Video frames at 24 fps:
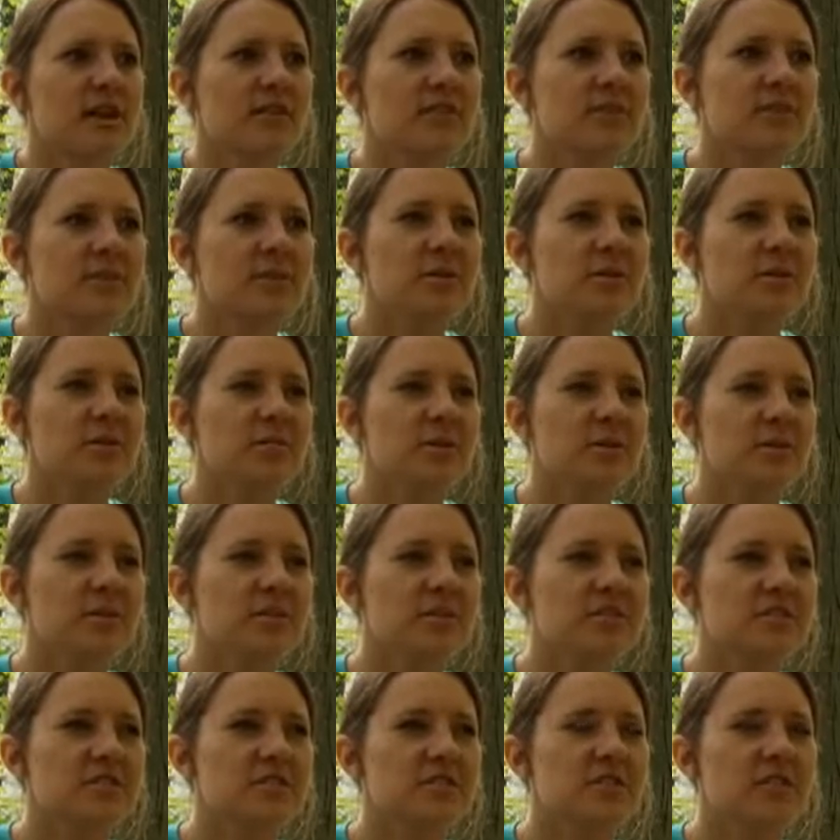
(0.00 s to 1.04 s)
that for me was very
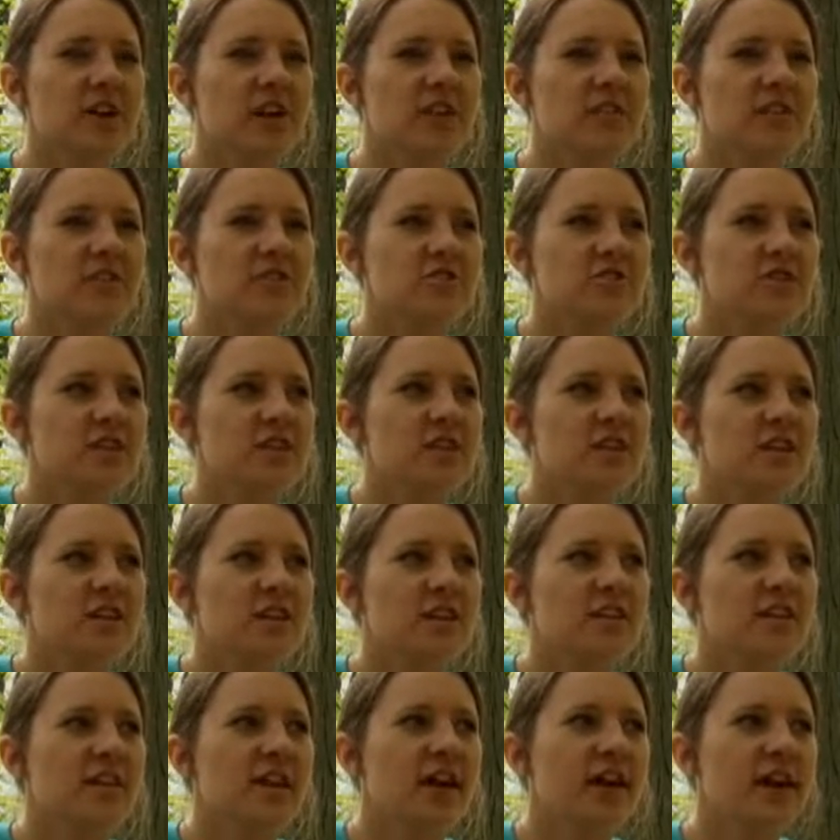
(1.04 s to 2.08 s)
mentally
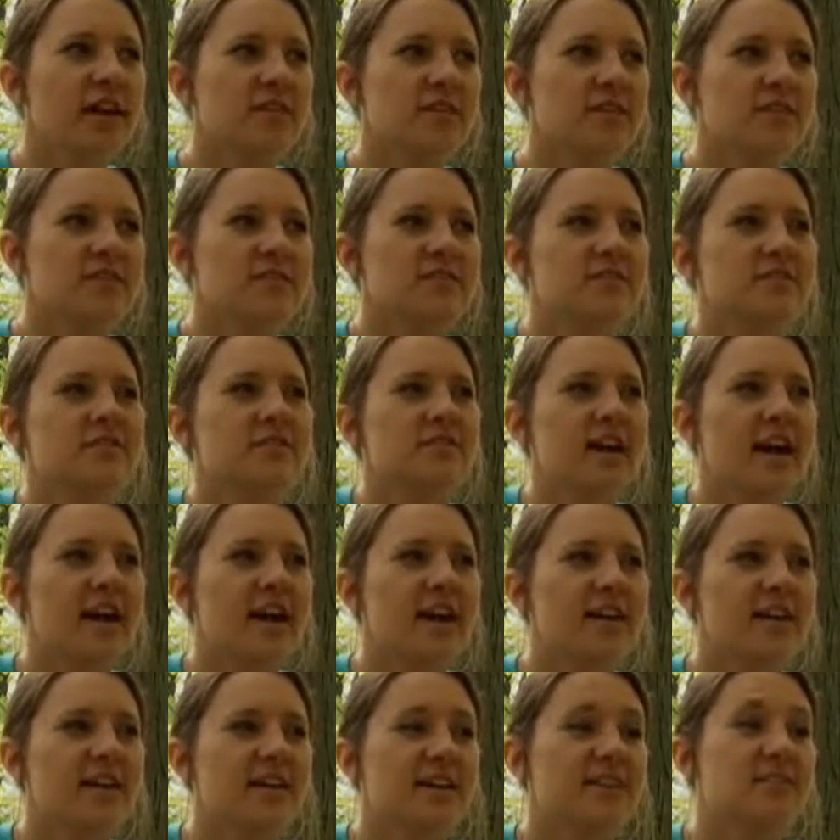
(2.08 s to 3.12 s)
challenging, and that I would consider
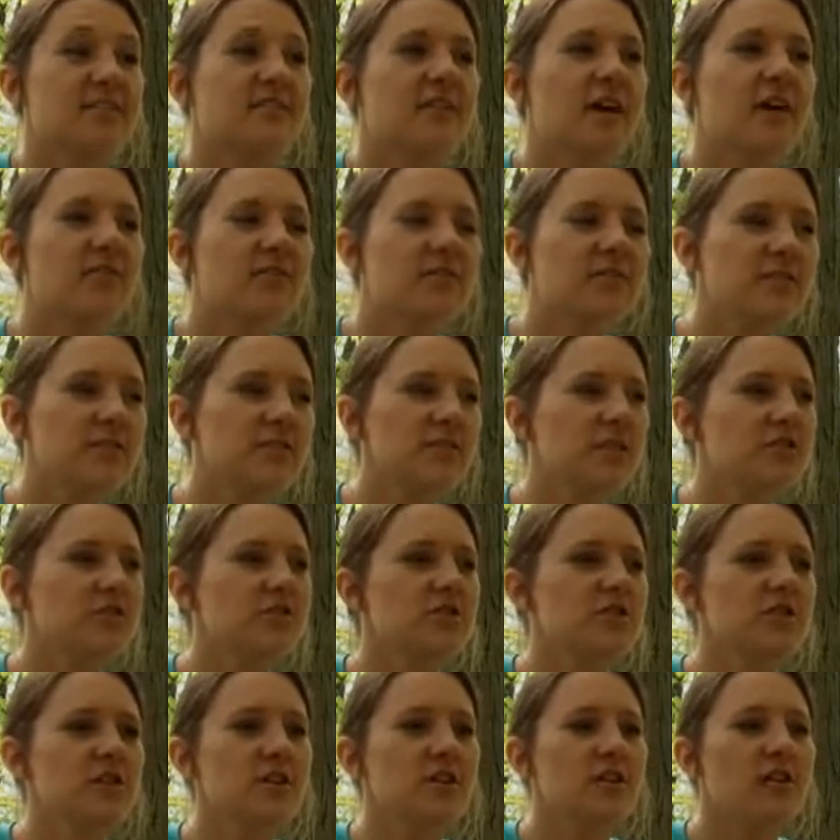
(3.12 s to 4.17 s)
that in itself an
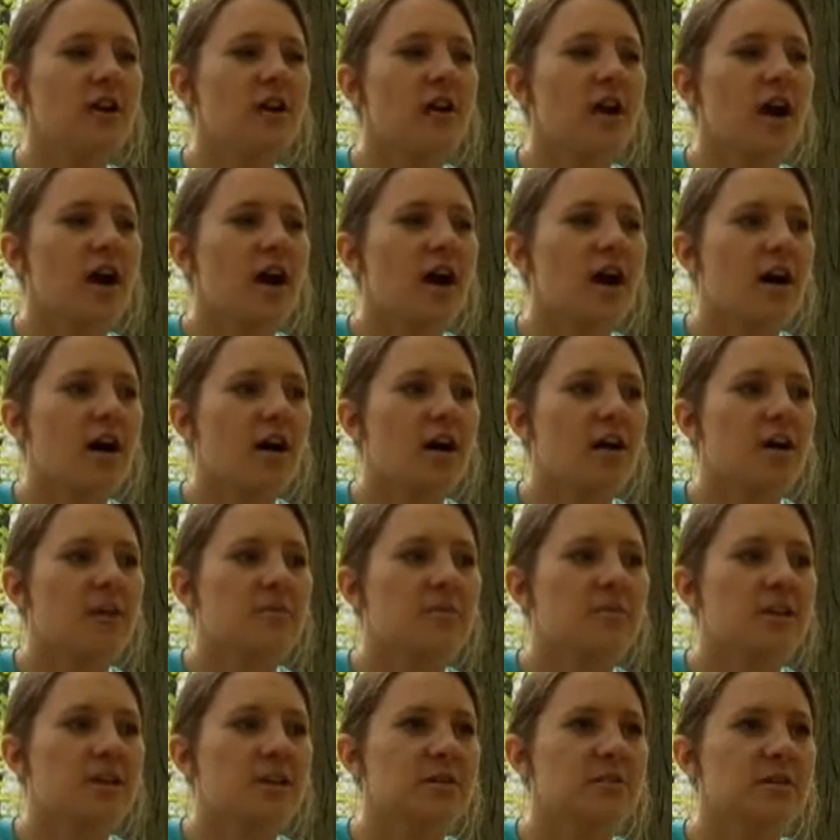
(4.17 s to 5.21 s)
adventure
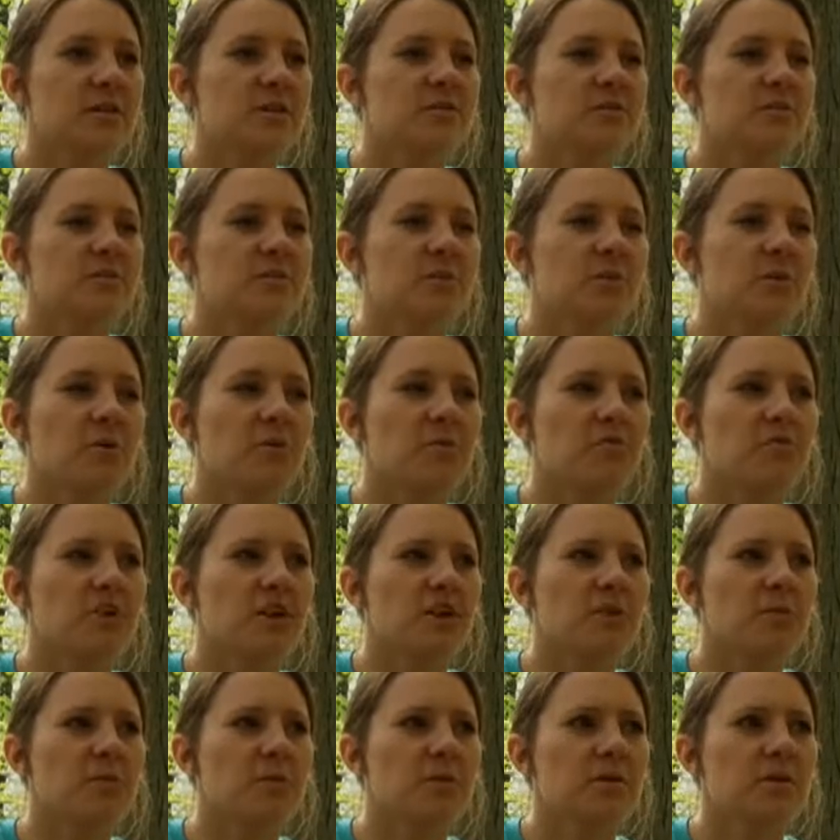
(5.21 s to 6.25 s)
um, in comparison with the whole
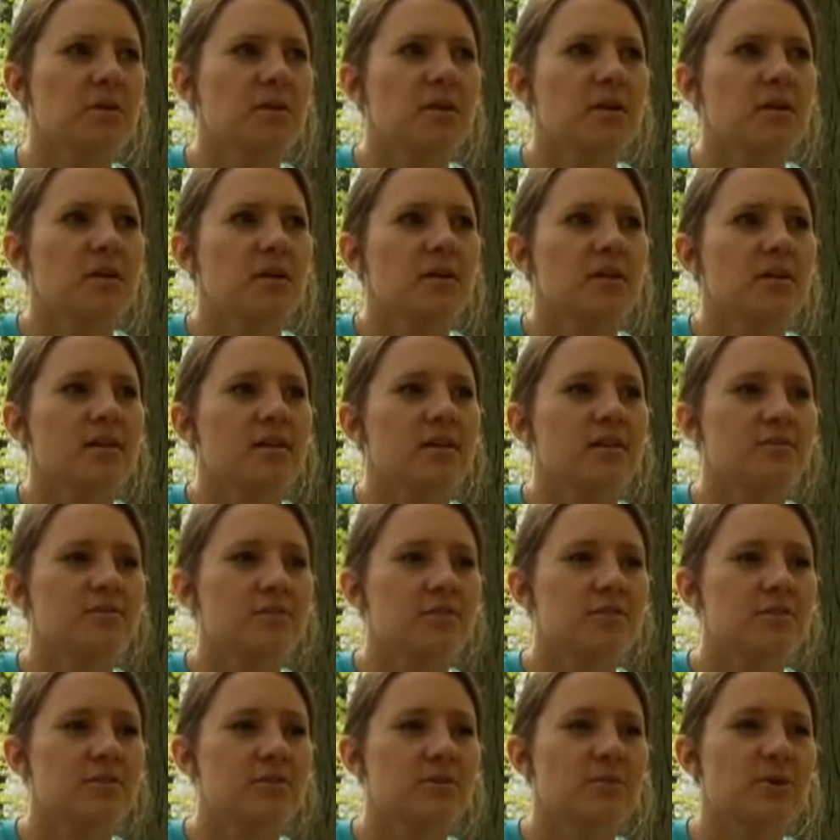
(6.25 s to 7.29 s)
trip.
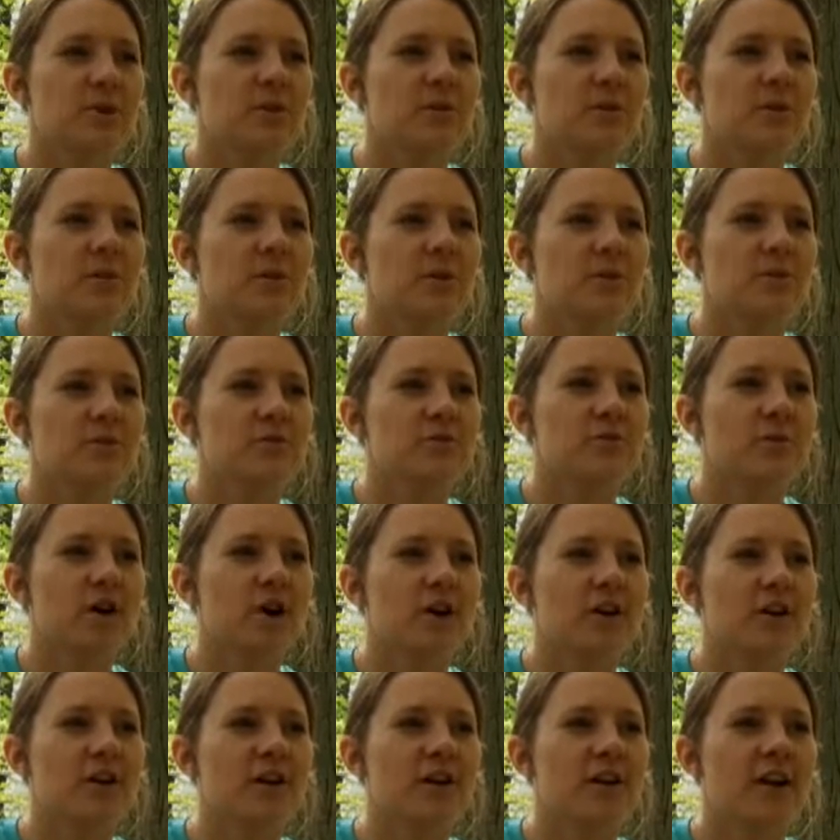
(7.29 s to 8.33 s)
Especially when you go into
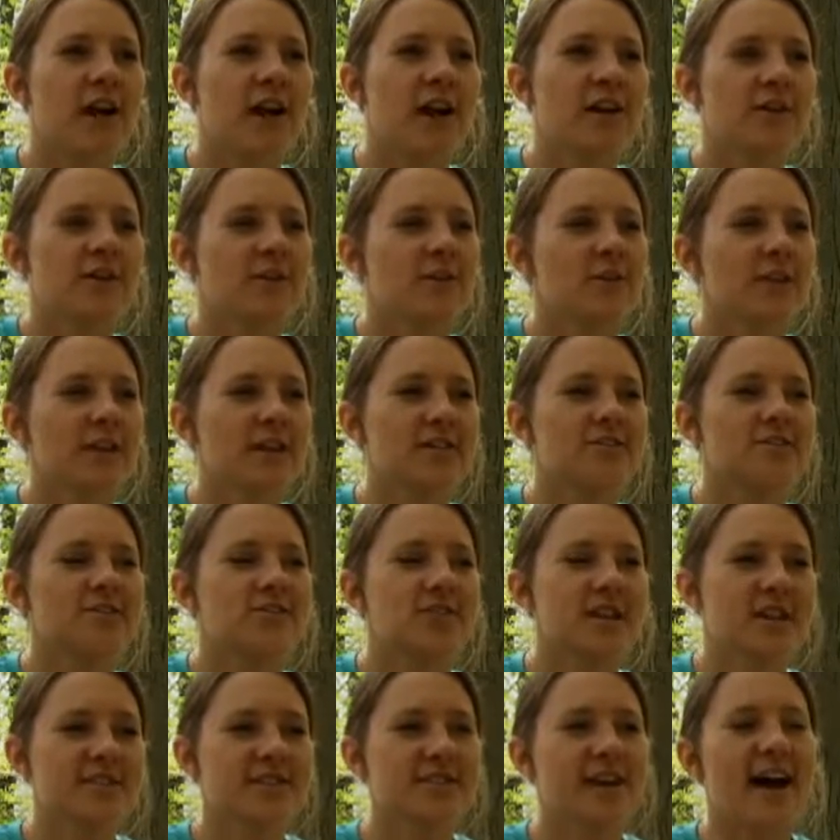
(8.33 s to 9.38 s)
water and you know it
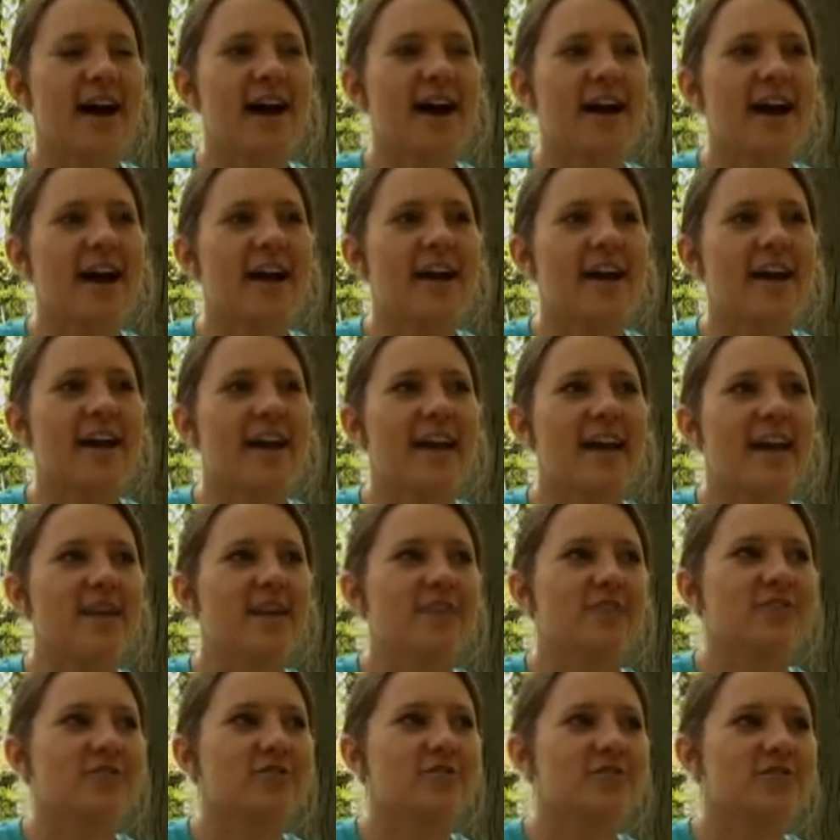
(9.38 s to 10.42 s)
gets chest high,
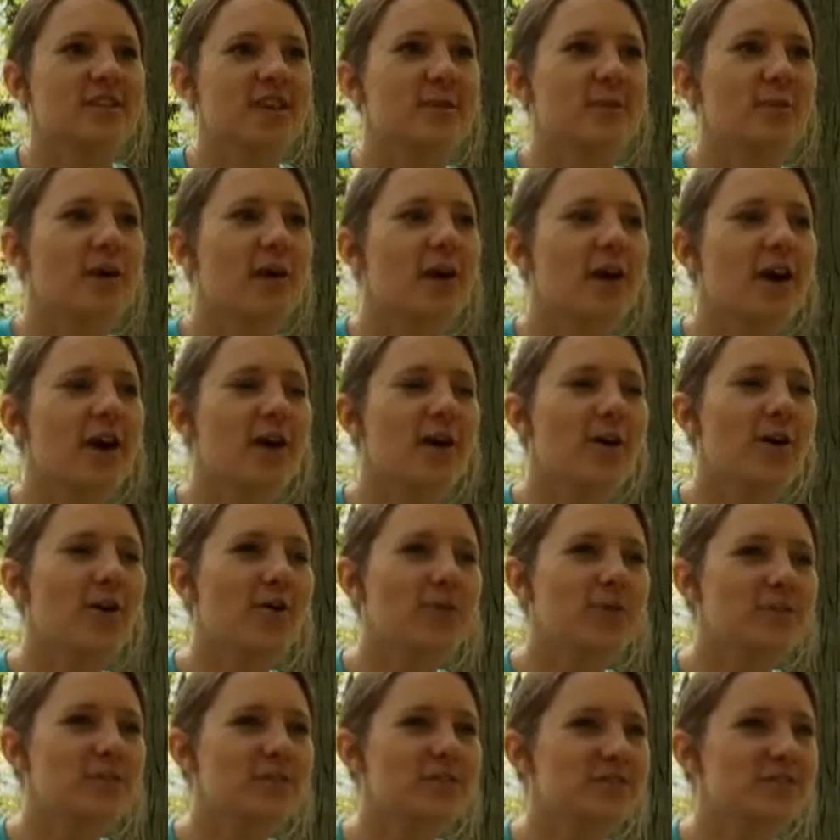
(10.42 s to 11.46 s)
and you're just like, well, I
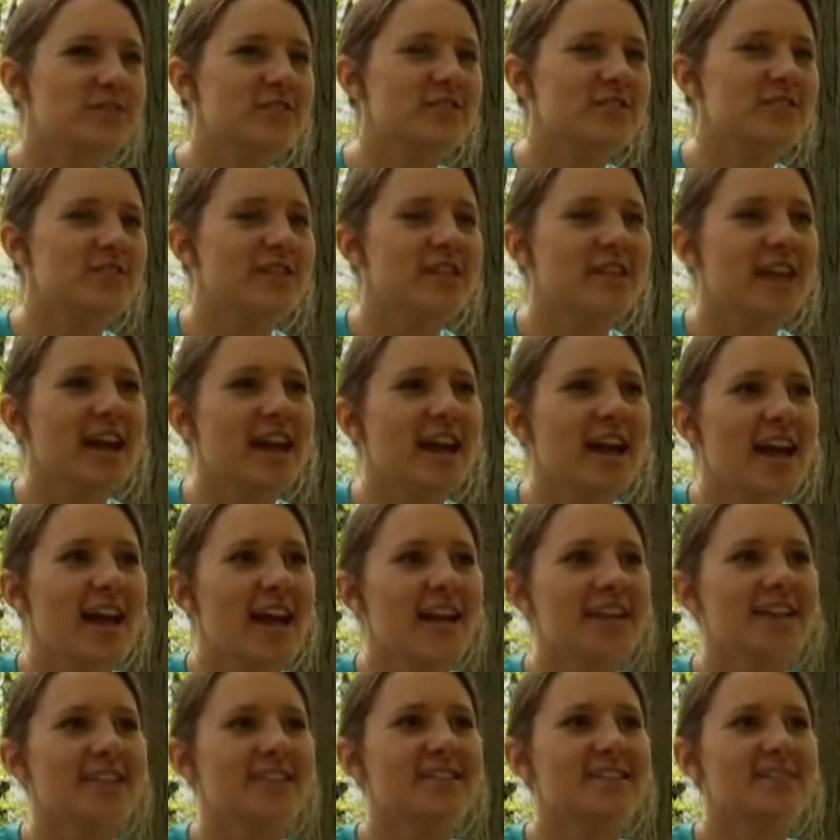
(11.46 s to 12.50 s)
hope this doesn't get
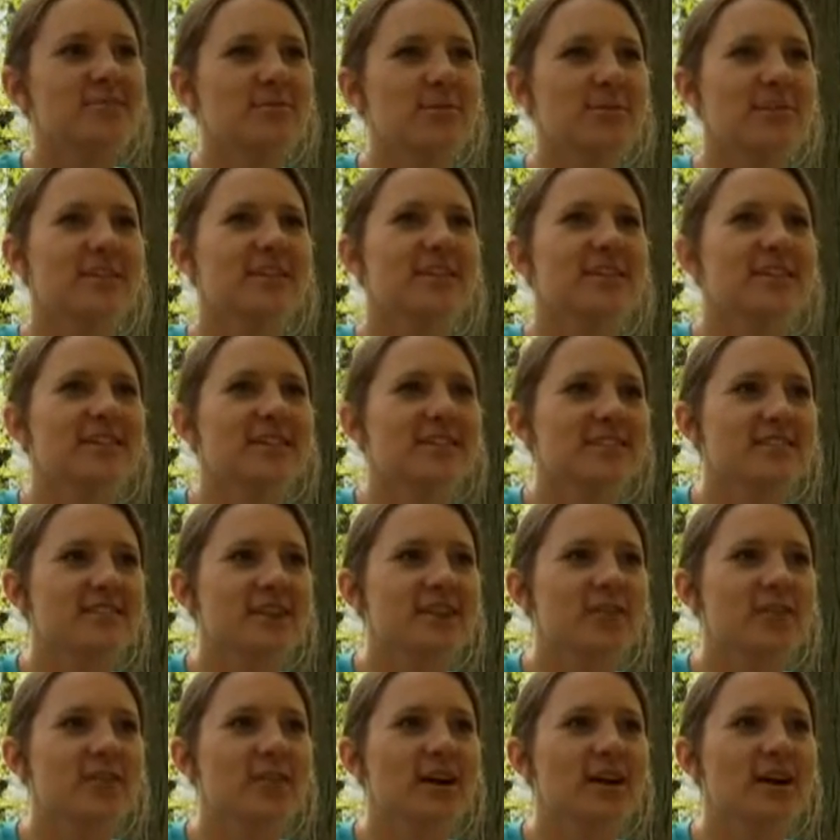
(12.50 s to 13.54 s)
any deeper because
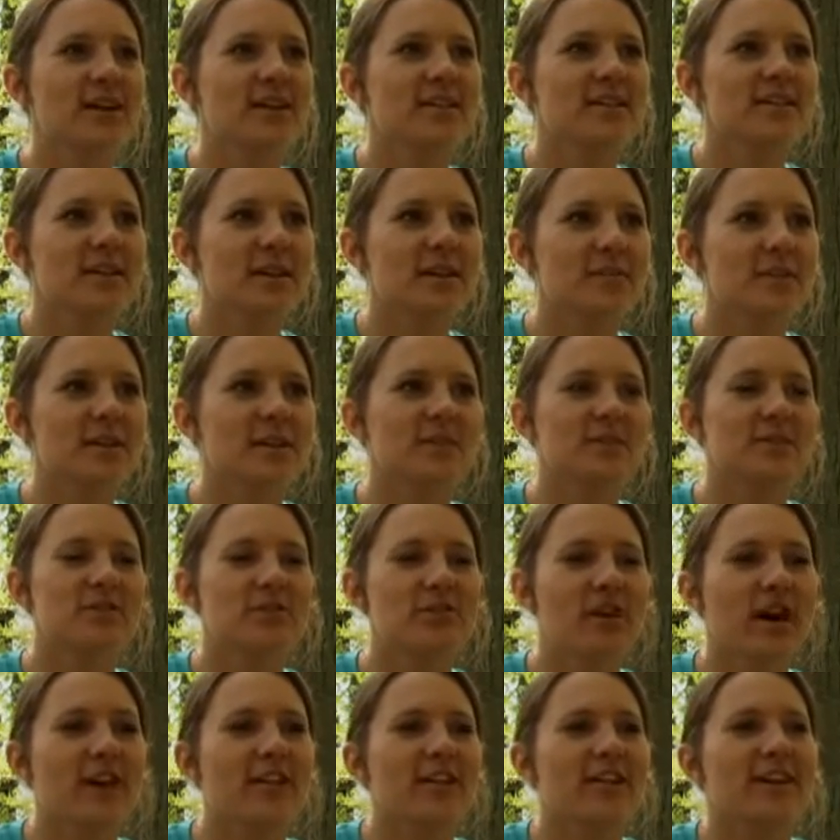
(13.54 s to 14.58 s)
otherwise I might be
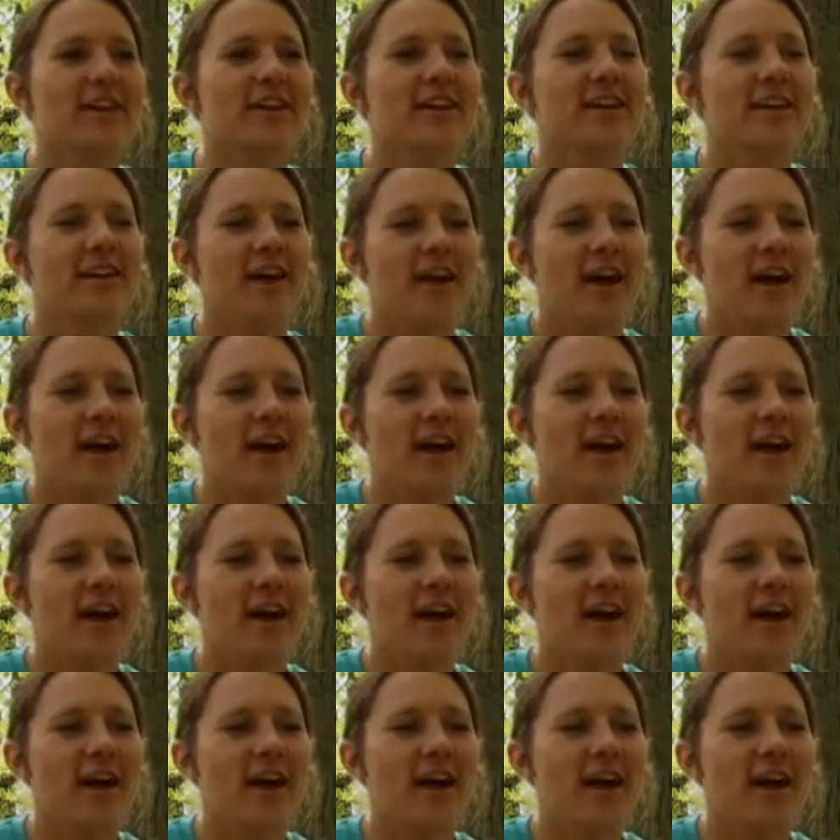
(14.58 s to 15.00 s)
drowning.